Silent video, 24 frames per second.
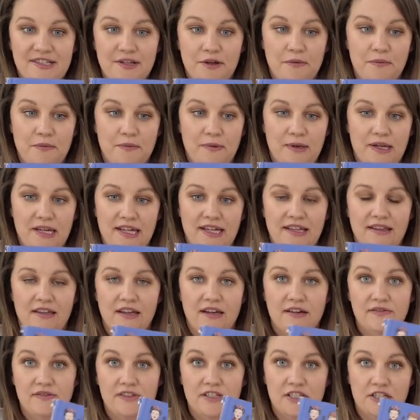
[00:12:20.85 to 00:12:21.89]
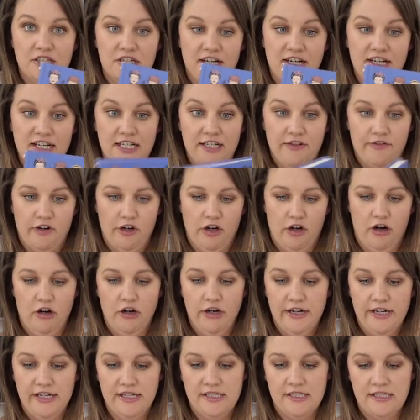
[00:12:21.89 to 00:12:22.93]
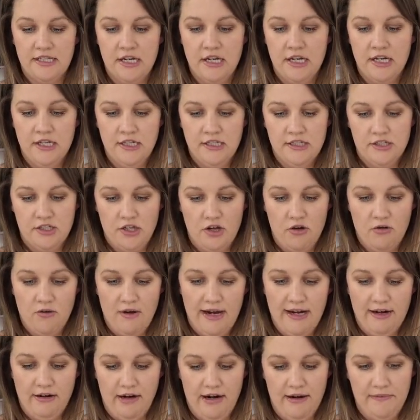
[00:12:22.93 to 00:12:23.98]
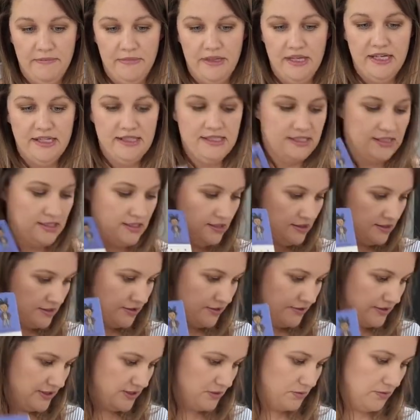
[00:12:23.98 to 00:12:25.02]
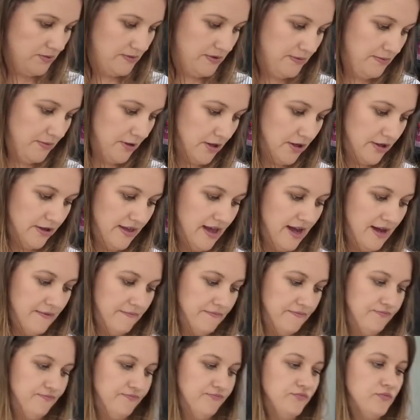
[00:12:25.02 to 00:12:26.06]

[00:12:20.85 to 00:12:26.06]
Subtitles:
So we love to study different artists. So I grabbed this. So this will be part of that.